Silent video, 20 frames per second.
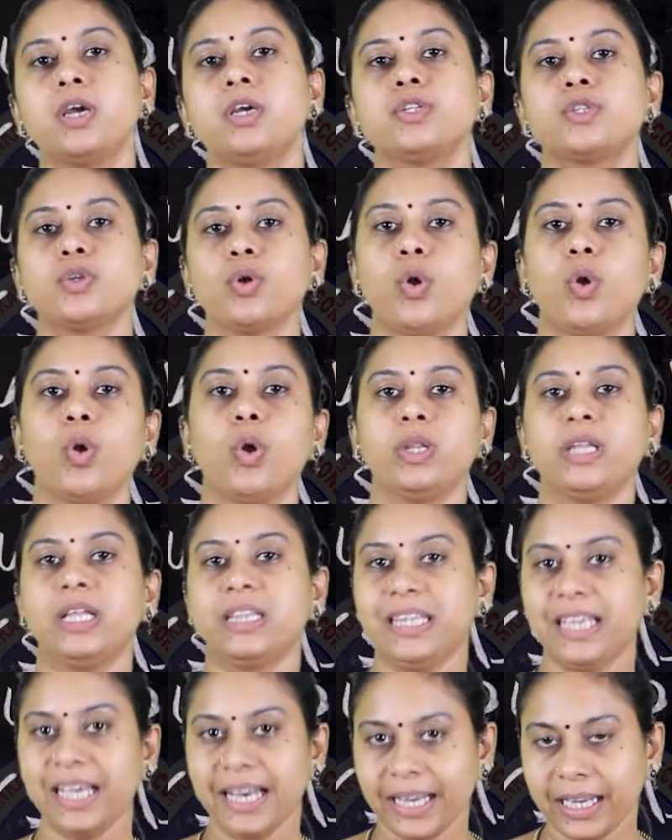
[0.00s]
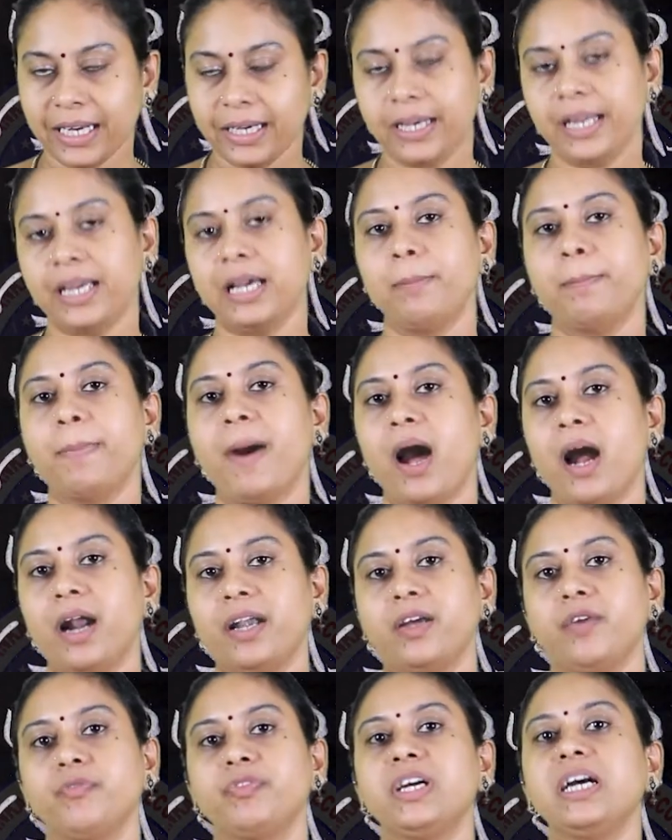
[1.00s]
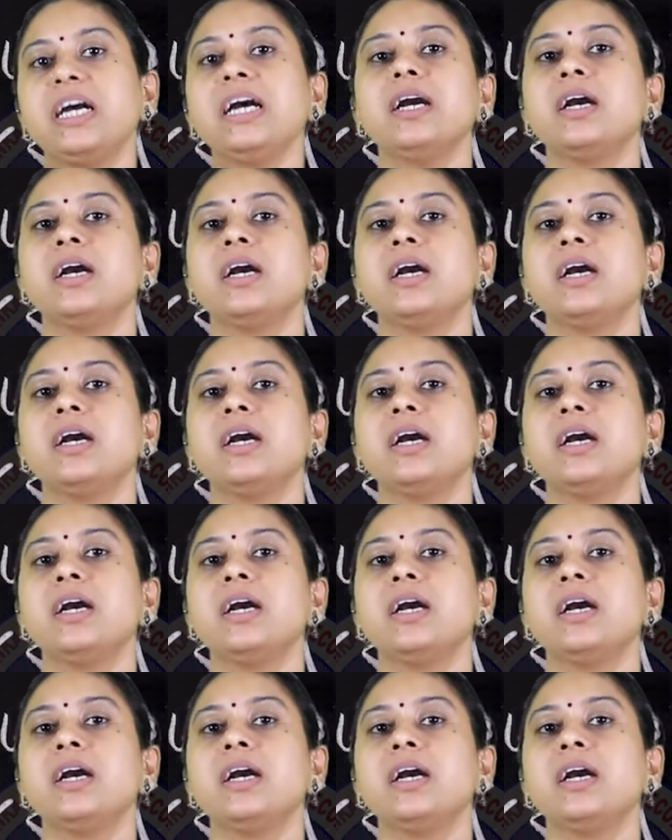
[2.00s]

So the theoretical part of the